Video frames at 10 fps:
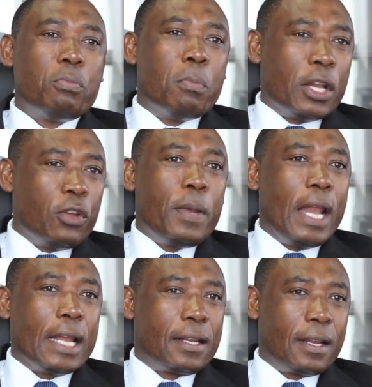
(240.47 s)

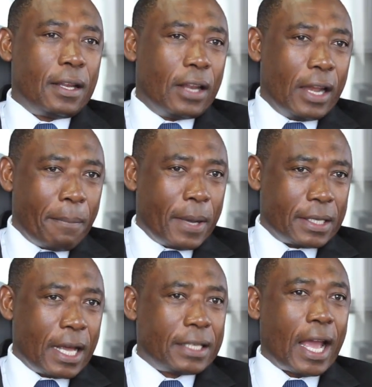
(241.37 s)
manipulate the
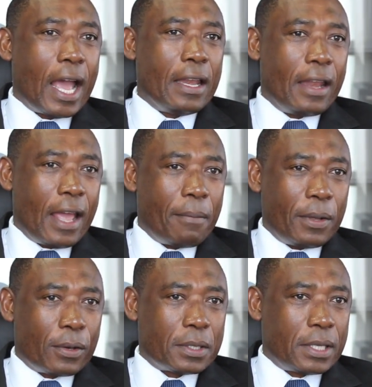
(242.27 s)
numbers that are in there,
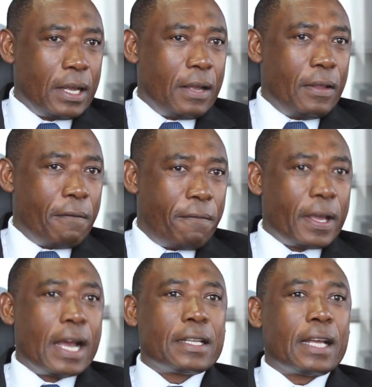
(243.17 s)
because the
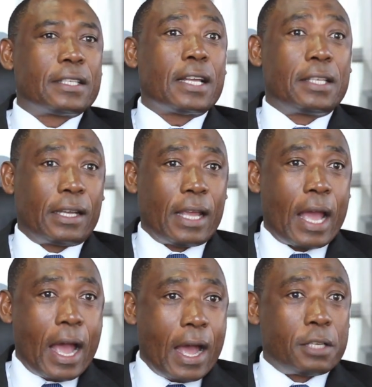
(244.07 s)
figures are static
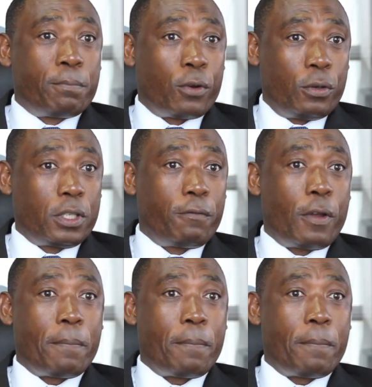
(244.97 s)
as produced for a